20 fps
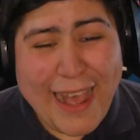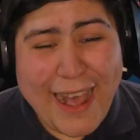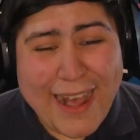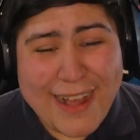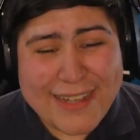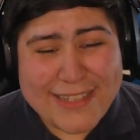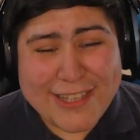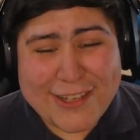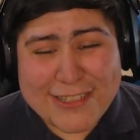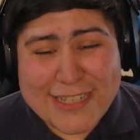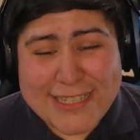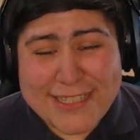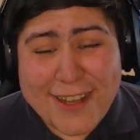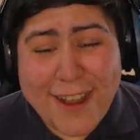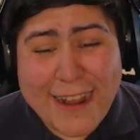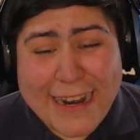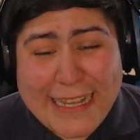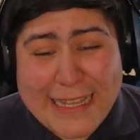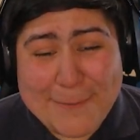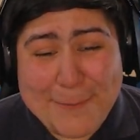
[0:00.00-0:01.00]
Ah, there's a
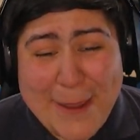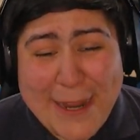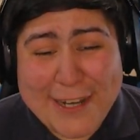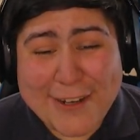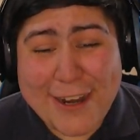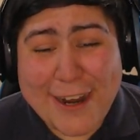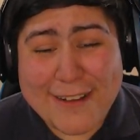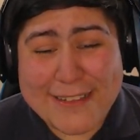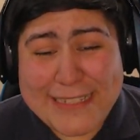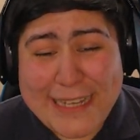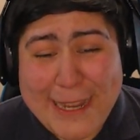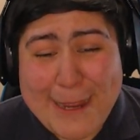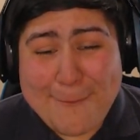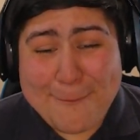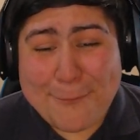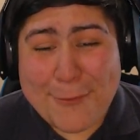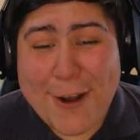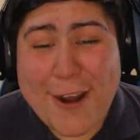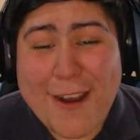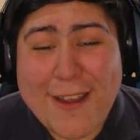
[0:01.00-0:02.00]
dog in the background.
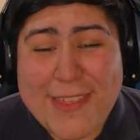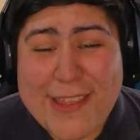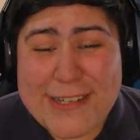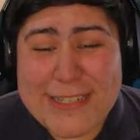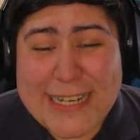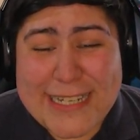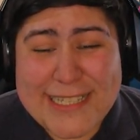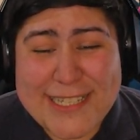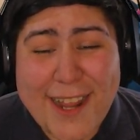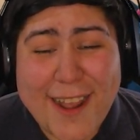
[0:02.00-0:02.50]
Bro, there's a